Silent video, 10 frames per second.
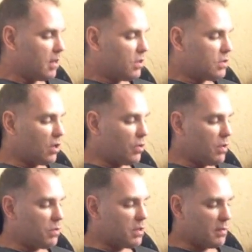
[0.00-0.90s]
So
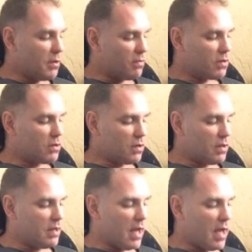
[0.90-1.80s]
he would come over
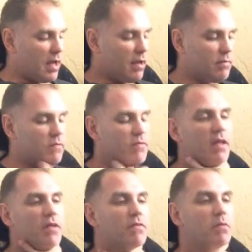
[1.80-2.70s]
during the day and
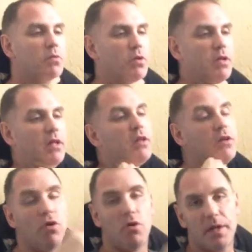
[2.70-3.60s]
stay there for the majority of the day, and he'd
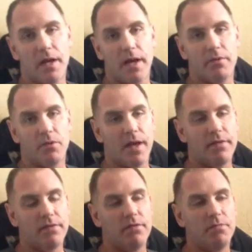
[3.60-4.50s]
go home at night. Well,
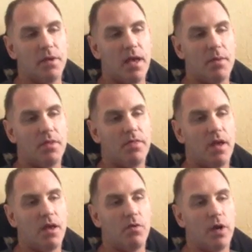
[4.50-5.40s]
this became a
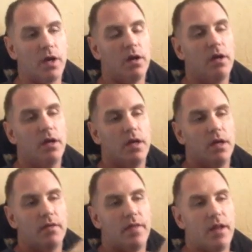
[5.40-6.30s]
thing where
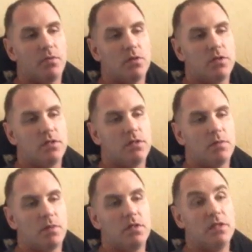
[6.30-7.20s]
then it was
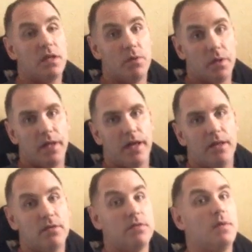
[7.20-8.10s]
sometimes he'd stay really
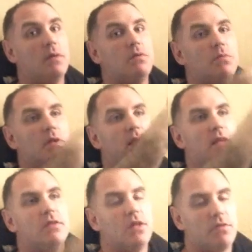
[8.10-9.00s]
late, and sometimes it'd be like
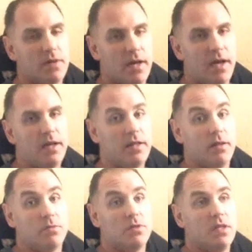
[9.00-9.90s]
he'd stay overnight, and
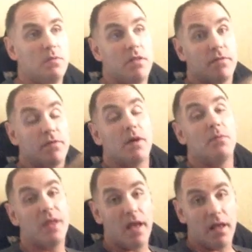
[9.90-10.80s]
then he'd be there for a
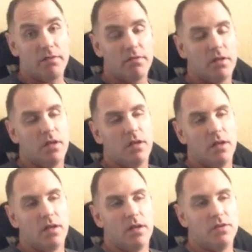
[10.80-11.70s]
couple days,
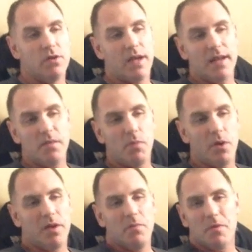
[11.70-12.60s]
until it got to the
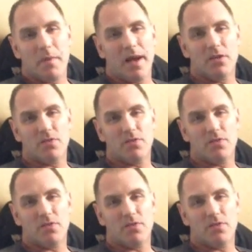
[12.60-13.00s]
point where he'd be in my house